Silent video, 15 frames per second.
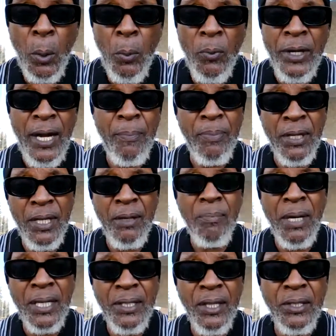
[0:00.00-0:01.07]
when I pled
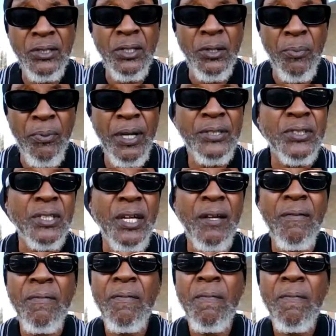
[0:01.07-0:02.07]
my case to the president.